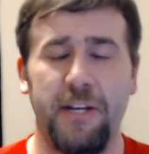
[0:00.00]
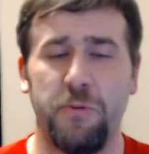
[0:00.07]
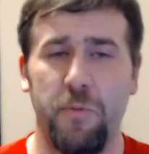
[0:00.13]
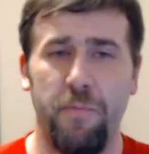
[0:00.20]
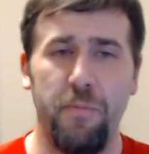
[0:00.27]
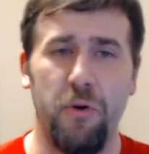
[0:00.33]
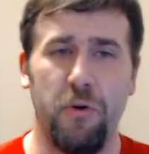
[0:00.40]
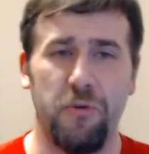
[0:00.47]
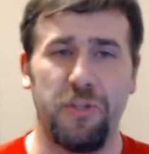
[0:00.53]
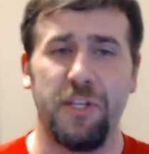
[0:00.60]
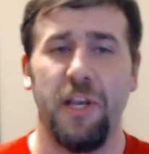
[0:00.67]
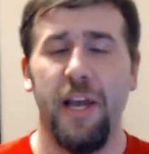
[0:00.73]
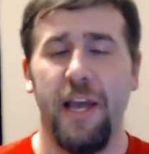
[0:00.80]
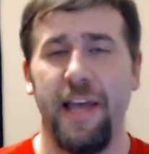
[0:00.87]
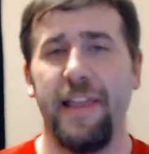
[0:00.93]
with
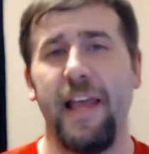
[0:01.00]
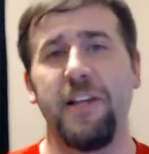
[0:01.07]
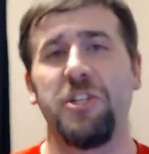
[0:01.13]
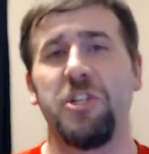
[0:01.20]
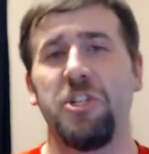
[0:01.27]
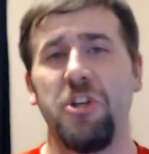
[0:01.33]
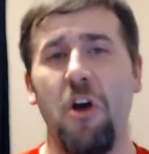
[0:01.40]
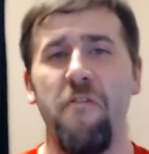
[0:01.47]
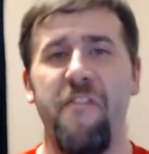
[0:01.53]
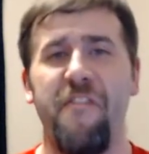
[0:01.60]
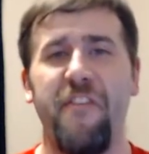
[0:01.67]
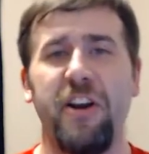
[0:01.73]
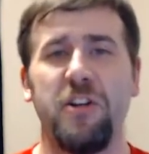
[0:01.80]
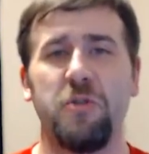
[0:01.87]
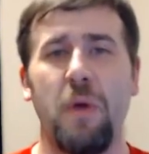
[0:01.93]
Moose, and they had shown
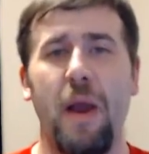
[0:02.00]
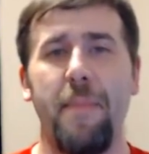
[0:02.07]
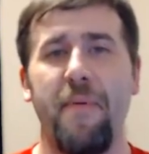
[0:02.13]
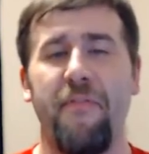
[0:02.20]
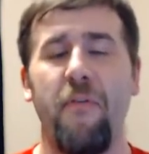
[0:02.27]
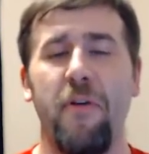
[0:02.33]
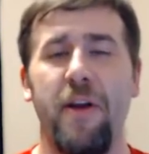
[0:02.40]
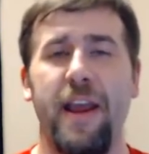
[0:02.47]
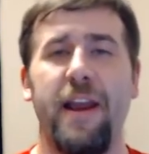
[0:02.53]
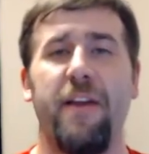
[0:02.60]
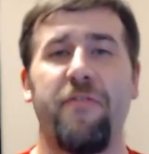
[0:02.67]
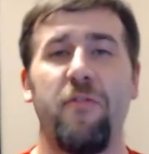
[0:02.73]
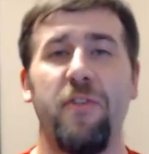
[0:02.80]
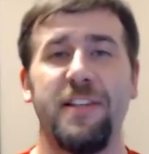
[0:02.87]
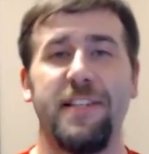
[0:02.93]
footage right beforehand
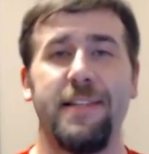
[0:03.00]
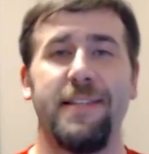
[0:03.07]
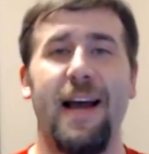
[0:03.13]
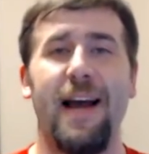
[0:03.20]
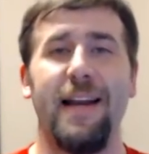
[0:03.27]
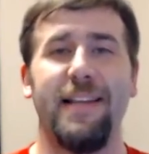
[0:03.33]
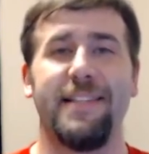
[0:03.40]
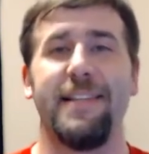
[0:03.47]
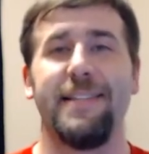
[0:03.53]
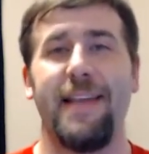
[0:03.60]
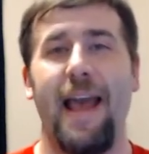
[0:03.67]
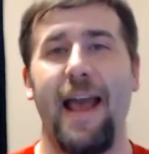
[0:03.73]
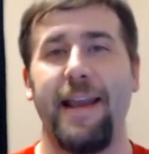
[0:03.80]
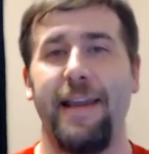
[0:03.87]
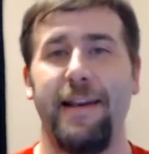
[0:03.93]
of Chris Adonis
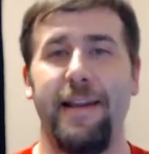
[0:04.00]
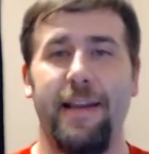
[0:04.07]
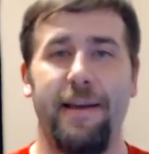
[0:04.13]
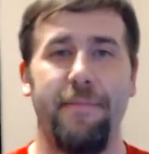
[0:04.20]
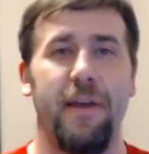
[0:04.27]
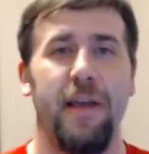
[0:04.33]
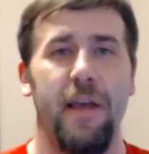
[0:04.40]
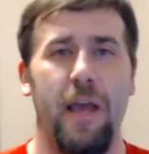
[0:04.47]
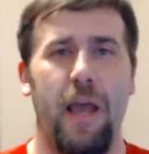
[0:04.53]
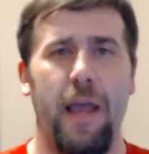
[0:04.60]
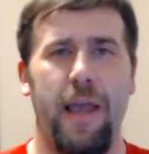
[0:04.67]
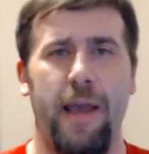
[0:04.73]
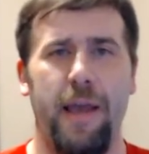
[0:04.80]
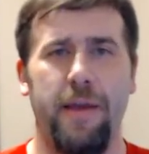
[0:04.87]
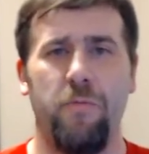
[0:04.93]
attacking him
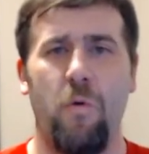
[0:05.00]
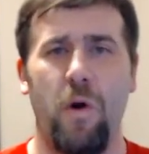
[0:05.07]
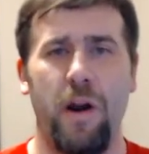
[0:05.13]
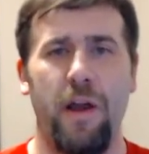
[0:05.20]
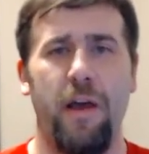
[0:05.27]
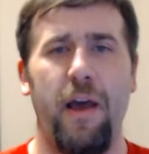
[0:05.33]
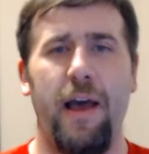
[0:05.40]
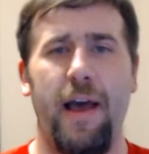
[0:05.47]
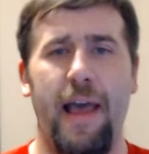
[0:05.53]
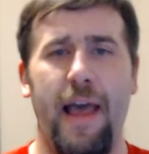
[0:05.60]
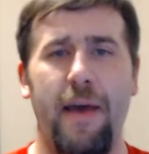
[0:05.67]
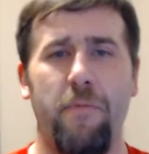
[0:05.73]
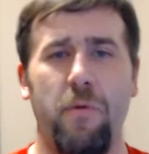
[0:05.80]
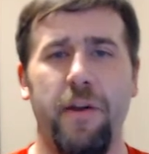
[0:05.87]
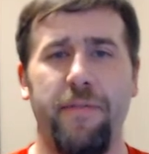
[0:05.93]
and
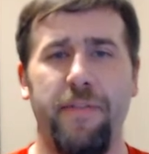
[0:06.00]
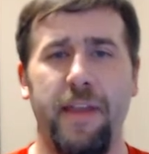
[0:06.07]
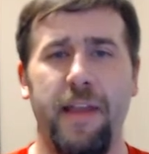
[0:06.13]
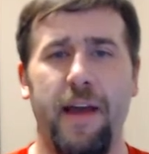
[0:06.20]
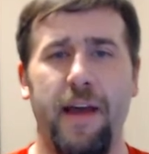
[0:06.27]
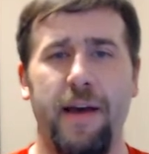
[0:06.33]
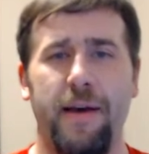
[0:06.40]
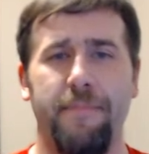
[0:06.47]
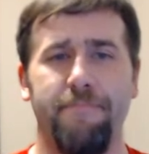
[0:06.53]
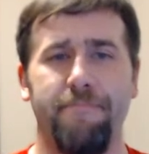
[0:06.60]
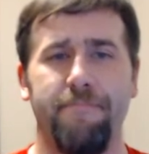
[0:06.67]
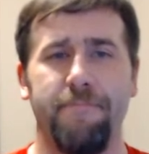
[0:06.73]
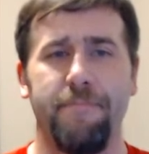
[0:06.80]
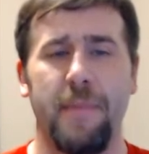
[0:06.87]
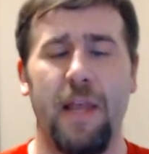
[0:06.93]
at one of the
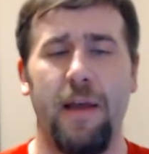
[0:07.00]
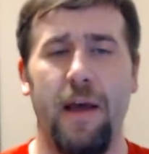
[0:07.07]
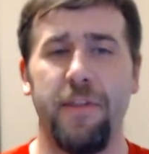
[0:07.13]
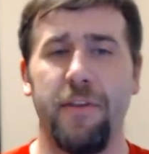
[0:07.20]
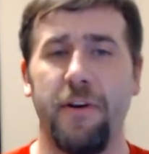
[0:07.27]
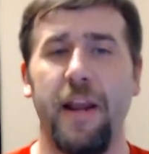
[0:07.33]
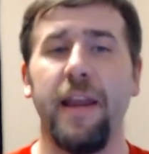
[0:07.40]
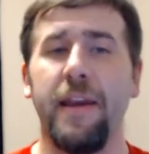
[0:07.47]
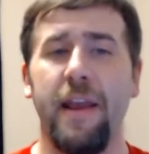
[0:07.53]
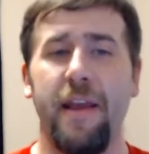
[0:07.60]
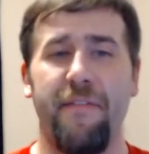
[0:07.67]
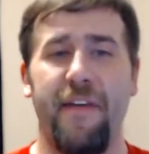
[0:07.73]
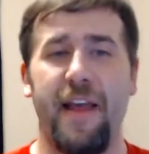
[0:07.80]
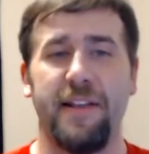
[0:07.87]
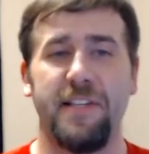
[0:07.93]
other indie
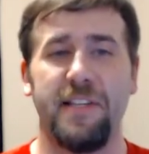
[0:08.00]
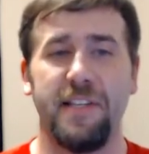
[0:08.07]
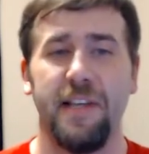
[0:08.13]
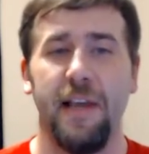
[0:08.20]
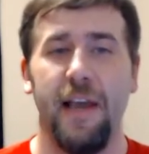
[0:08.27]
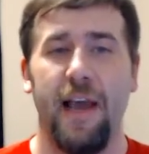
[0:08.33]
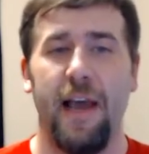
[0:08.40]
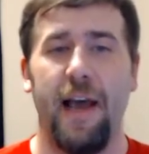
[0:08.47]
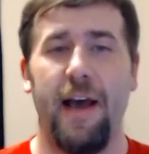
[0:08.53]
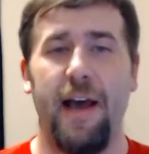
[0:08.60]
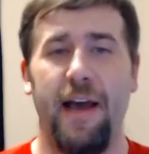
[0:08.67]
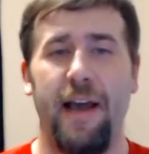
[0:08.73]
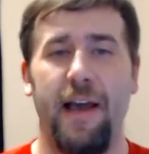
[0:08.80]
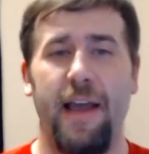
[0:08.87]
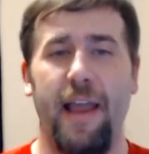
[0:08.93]
events,
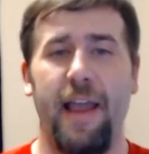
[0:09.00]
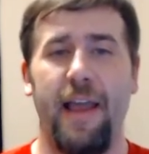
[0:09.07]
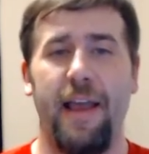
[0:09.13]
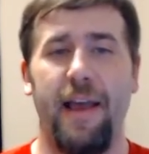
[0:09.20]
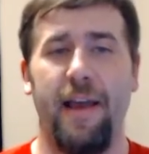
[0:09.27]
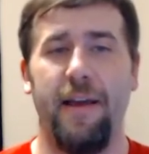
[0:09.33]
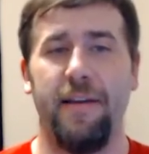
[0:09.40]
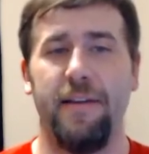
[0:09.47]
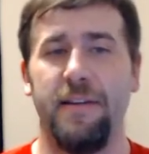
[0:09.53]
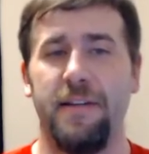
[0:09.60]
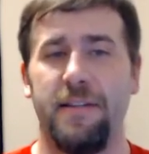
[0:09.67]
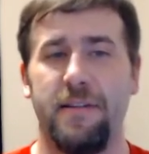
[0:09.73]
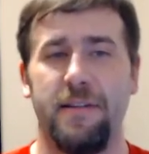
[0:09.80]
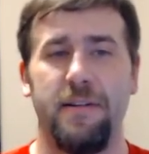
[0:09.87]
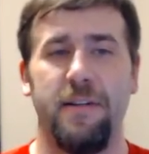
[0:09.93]

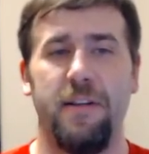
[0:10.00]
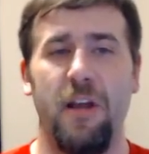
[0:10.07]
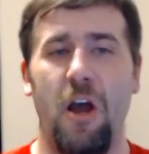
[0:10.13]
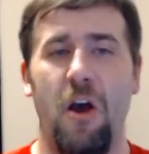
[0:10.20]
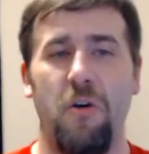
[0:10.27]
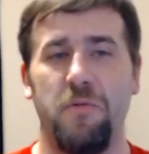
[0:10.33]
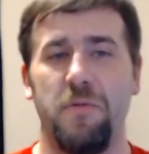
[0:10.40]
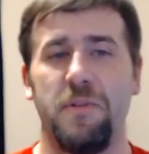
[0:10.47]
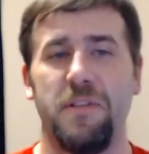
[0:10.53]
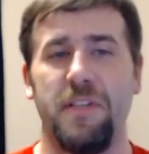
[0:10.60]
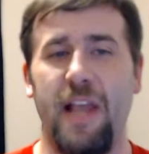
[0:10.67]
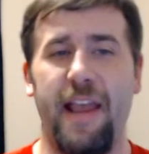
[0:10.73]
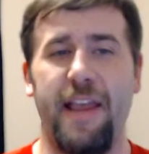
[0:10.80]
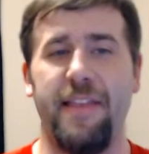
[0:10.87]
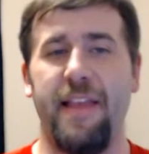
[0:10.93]
and, you know,
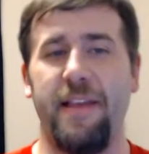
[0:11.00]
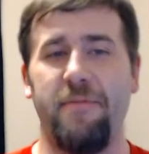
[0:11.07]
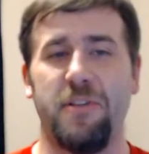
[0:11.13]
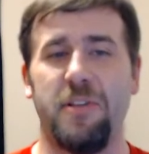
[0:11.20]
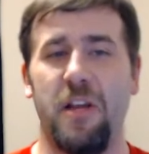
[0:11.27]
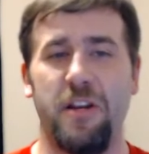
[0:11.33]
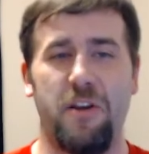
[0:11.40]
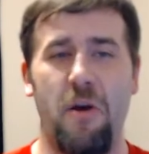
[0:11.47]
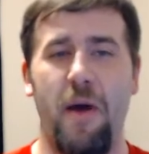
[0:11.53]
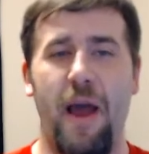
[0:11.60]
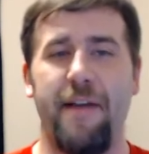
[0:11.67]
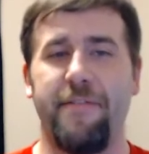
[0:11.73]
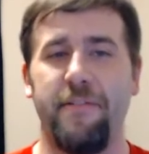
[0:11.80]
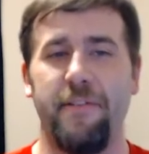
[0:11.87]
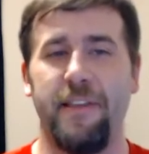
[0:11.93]
saying that he was going to go
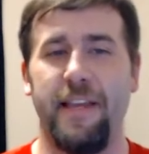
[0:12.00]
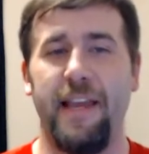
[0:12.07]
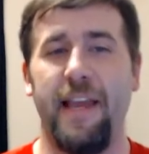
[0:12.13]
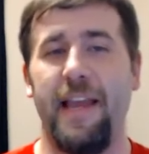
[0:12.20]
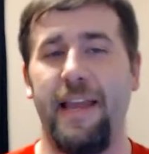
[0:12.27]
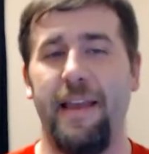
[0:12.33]
after the